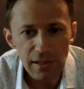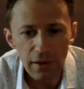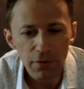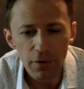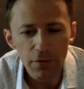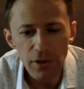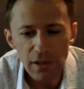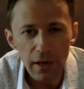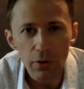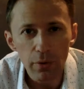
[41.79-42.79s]
Like for the first
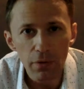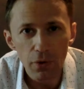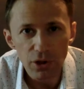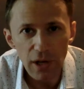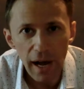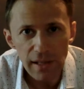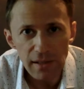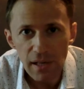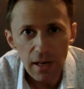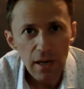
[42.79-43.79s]
3 or 4
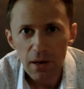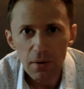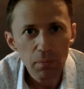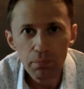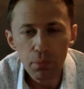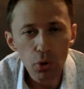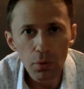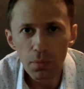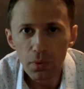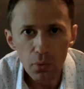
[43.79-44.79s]
shots,
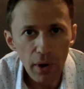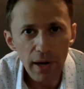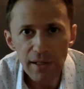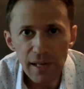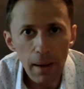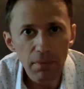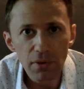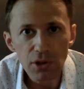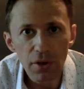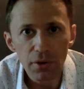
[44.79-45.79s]
boom, right on top of
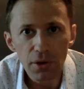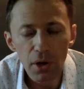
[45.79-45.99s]
each other,